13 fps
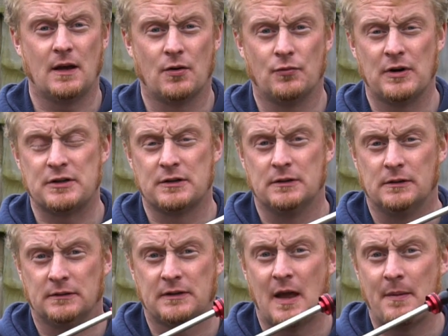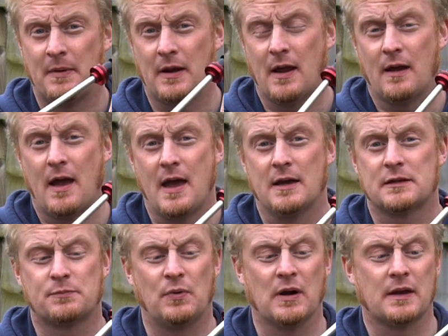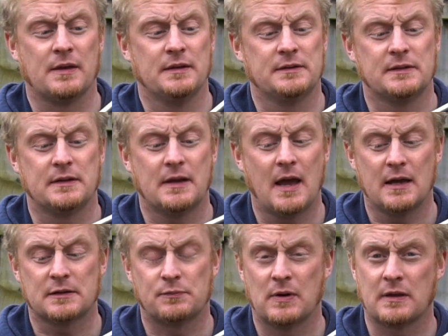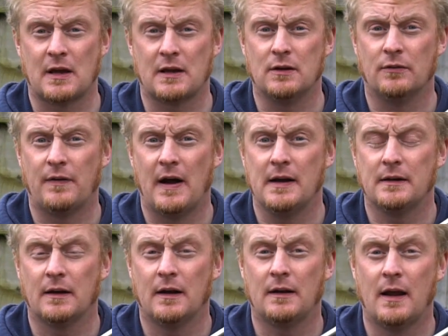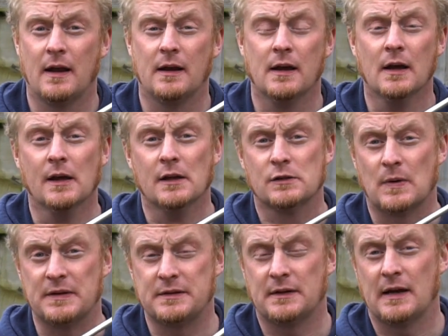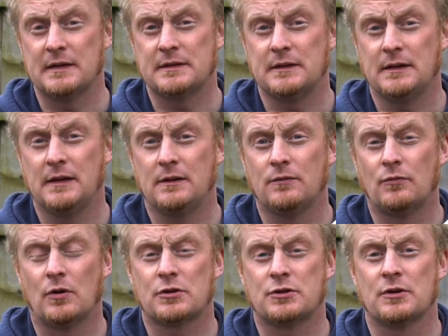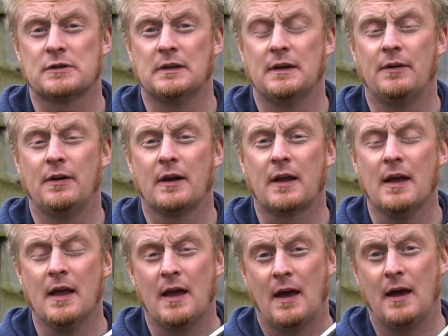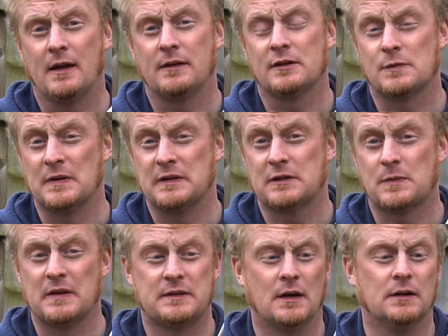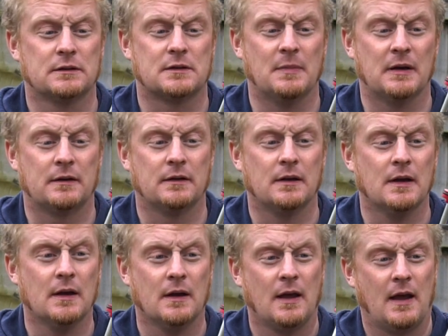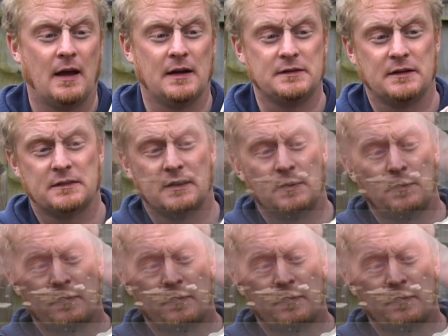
original Debonair air spring, and this is the air spring that you'll find in a 2019 RockShox Lyrik and the 2020 Ultimate. And as you see, we've